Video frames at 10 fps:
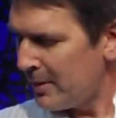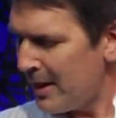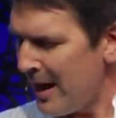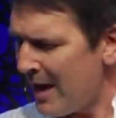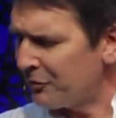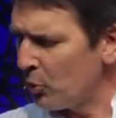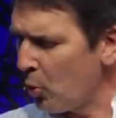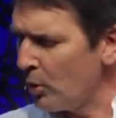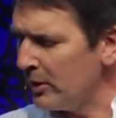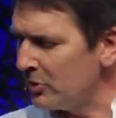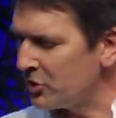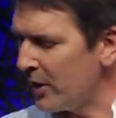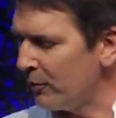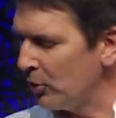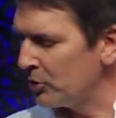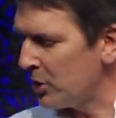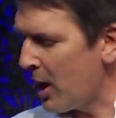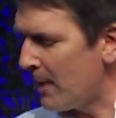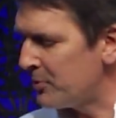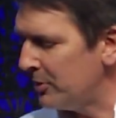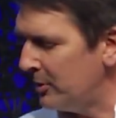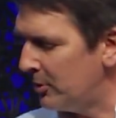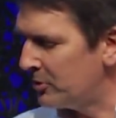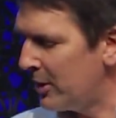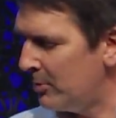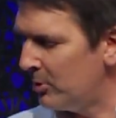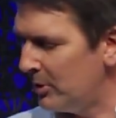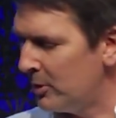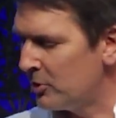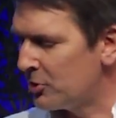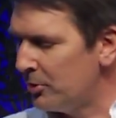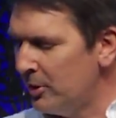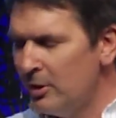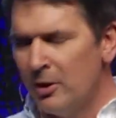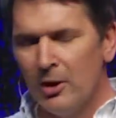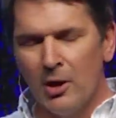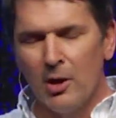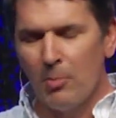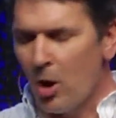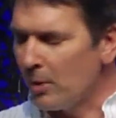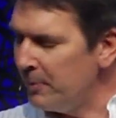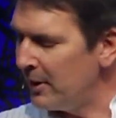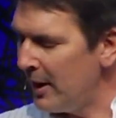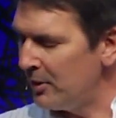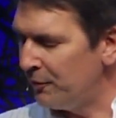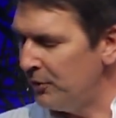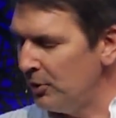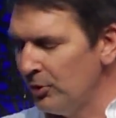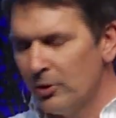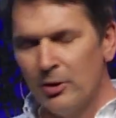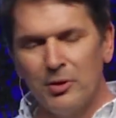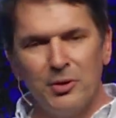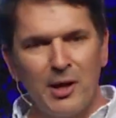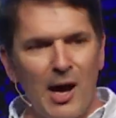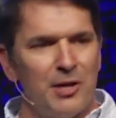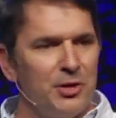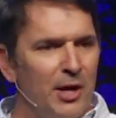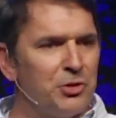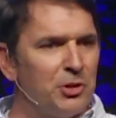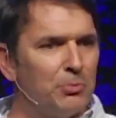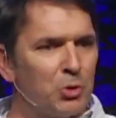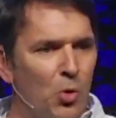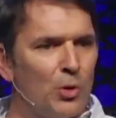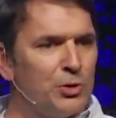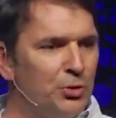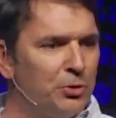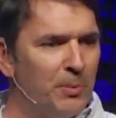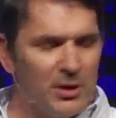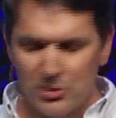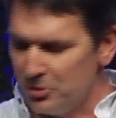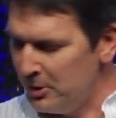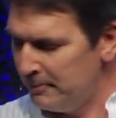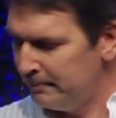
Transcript: After working several jobs in the entertainment industry, Mark began to feel that God nudged him towards youth ministry.